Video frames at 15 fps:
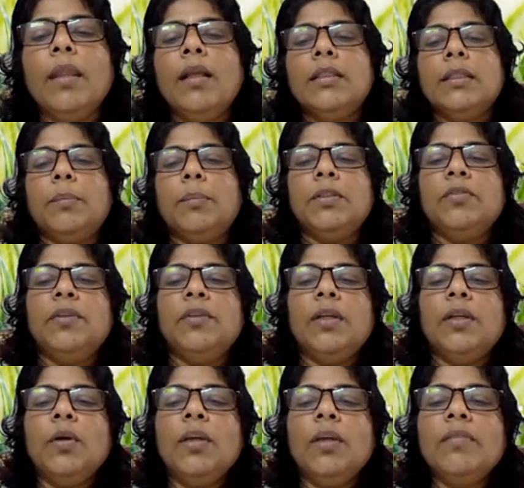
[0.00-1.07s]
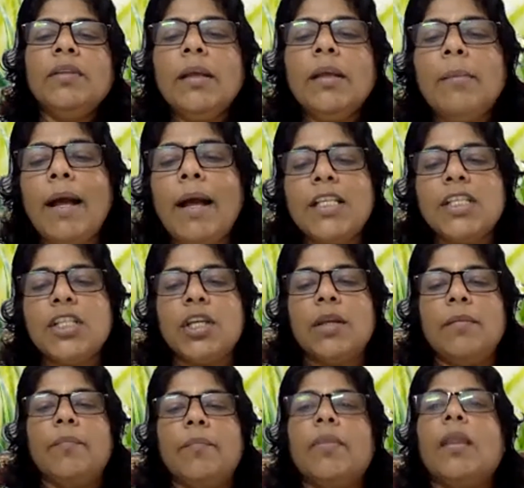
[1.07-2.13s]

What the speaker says: Suppose if you are going with the matching,